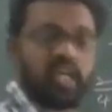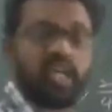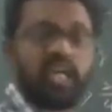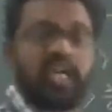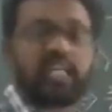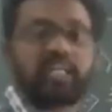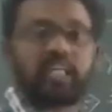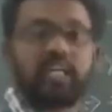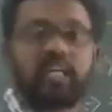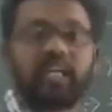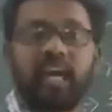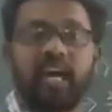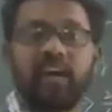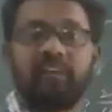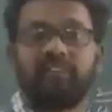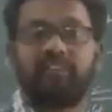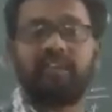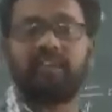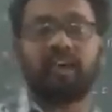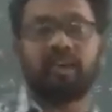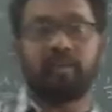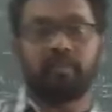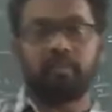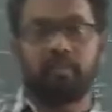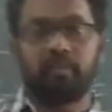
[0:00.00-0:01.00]
It
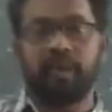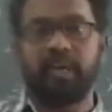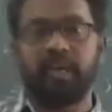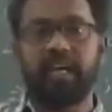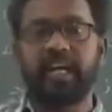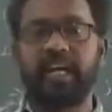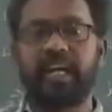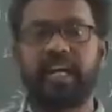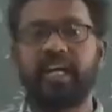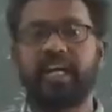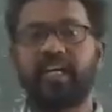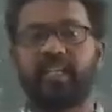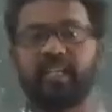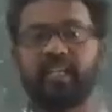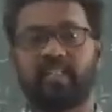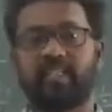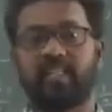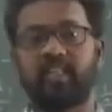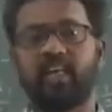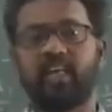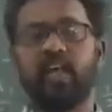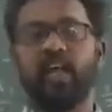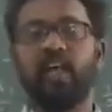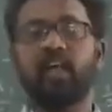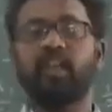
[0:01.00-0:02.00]
never
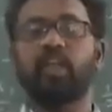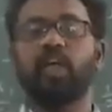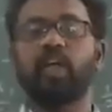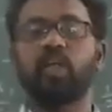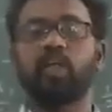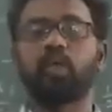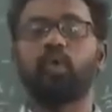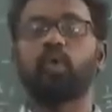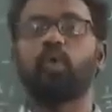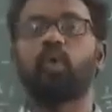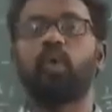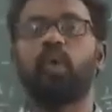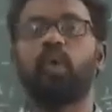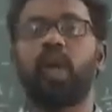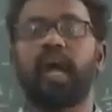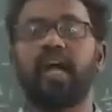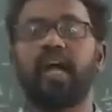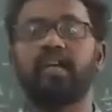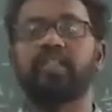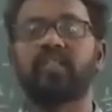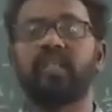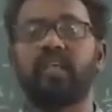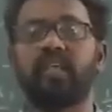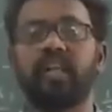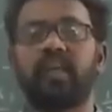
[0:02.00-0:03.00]
meets. The two
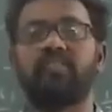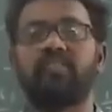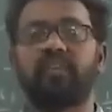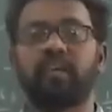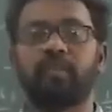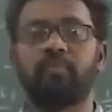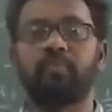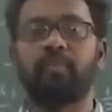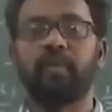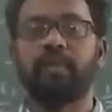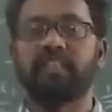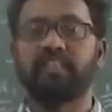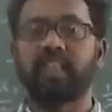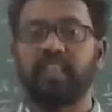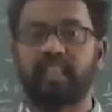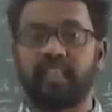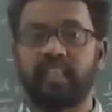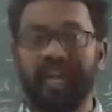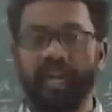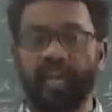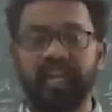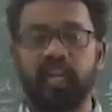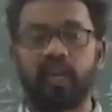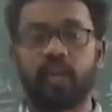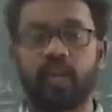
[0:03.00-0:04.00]
lines never meet at
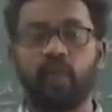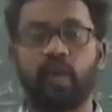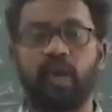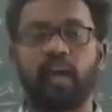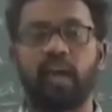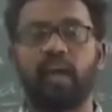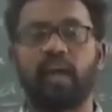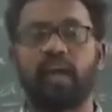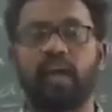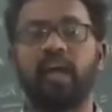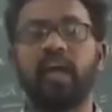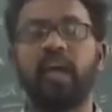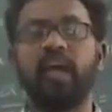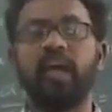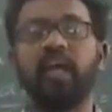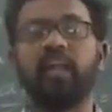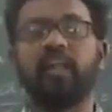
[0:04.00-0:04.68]
anywhere.